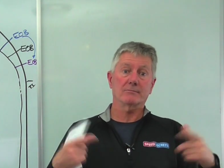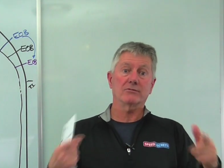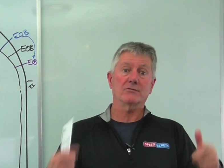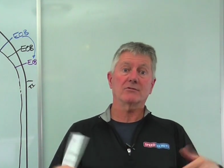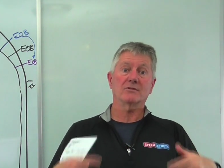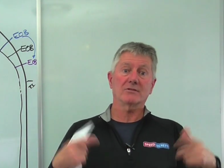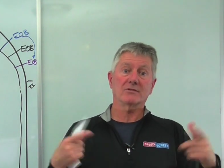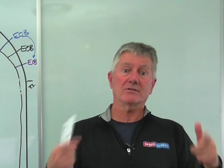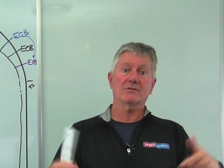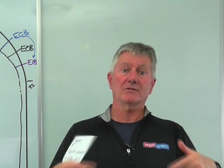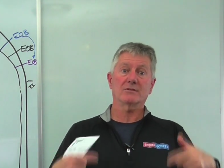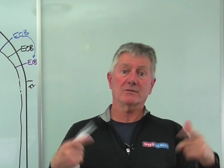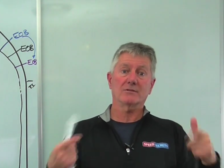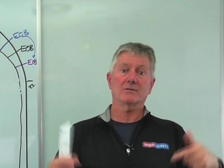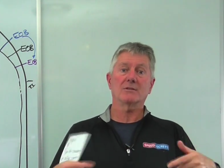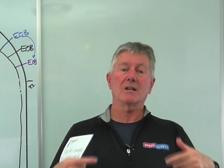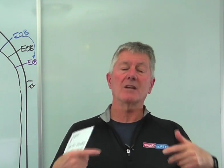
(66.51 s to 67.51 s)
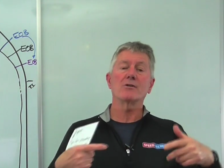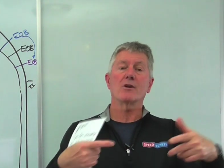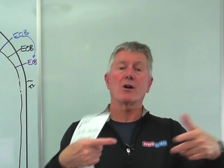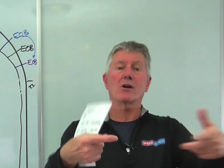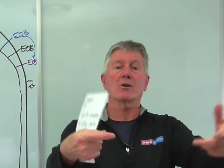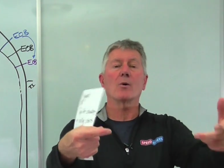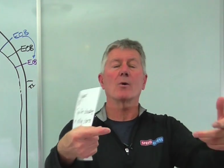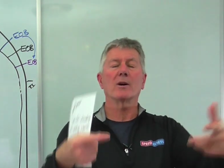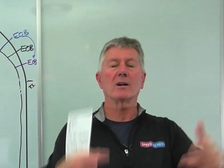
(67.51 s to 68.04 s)
you're
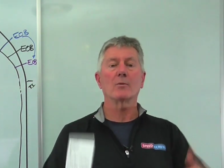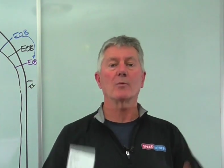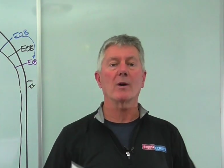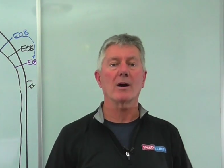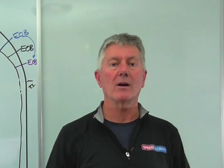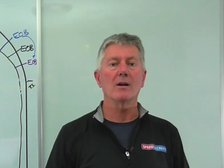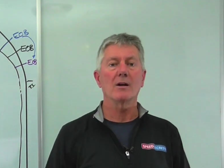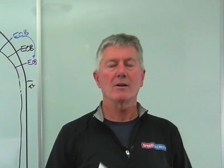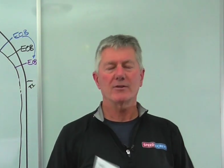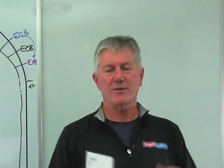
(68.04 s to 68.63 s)
not going anywhere.